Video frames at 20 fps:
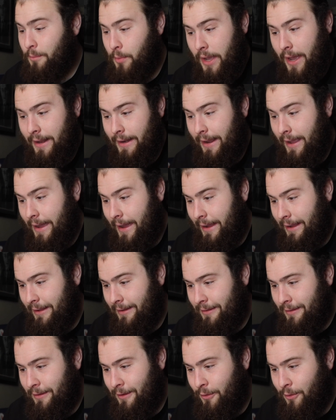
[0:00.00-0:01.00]
bad guy,
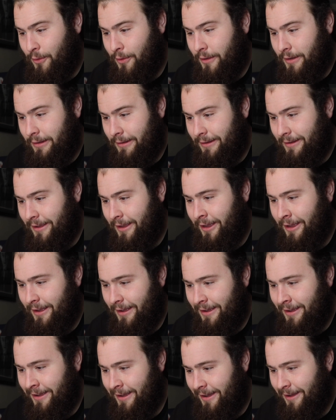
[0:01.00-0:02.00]
no good.
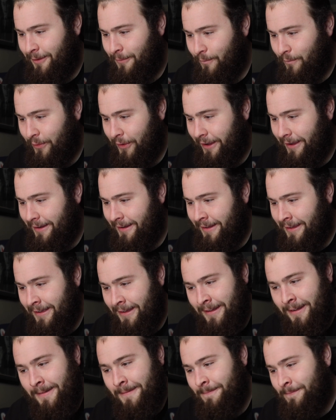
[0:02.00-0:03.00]
But,
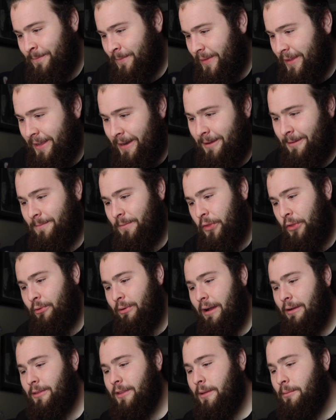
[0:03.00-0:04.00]
you know,
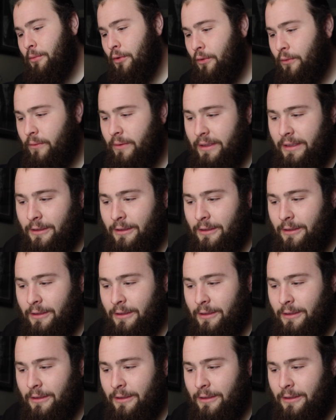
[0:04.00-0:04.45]
throughout the movie,